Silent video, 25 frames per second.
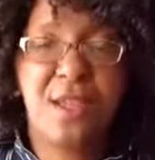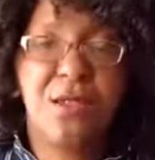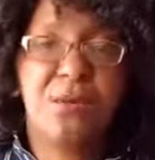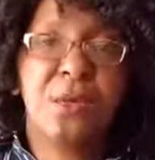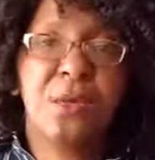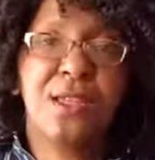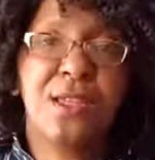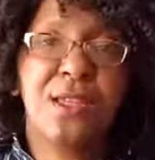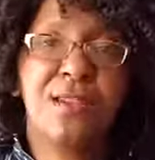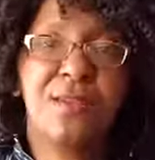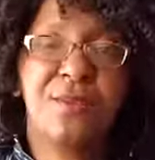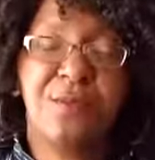
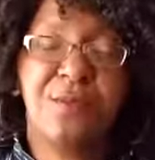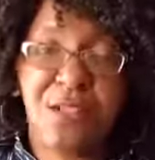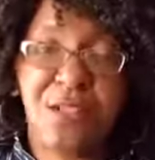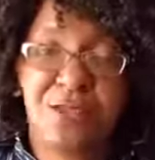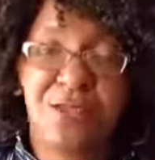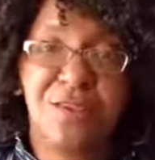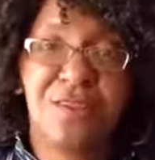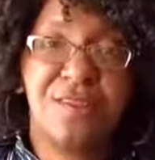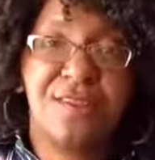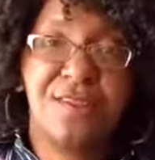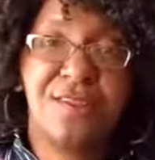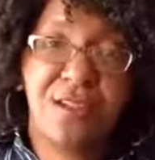because
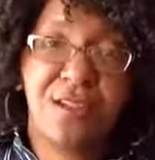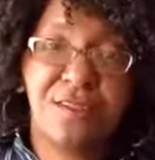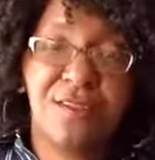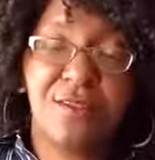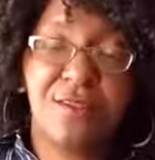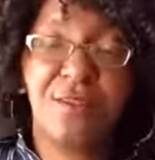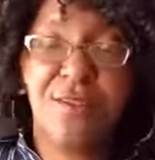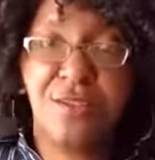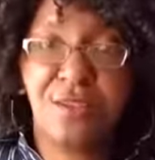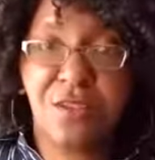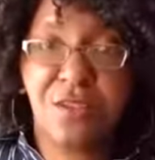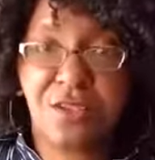Pinterest is
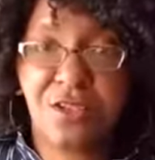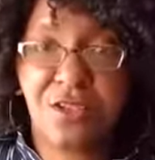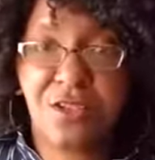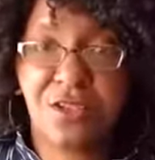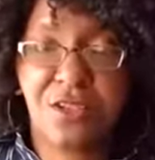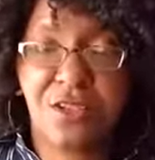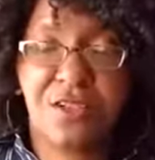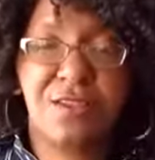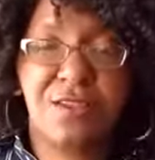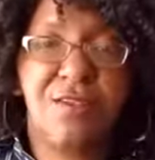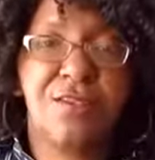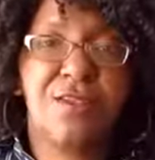also a search engine.